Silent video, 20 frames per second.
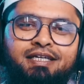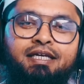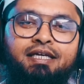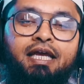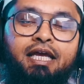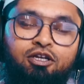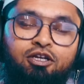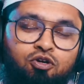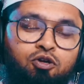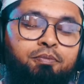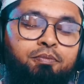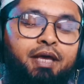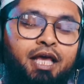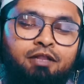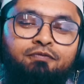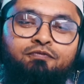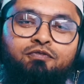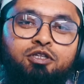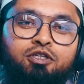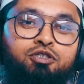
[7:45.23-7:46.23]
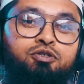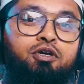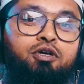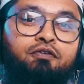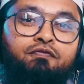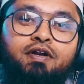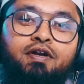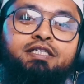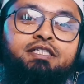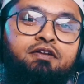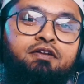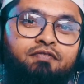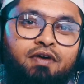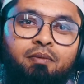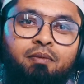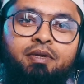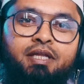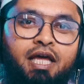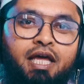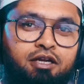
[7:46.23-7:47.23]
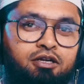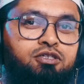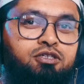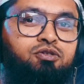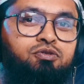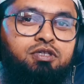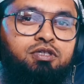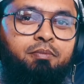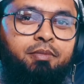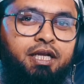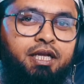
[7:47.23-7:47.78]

it could be helpful to your friends and family and your social media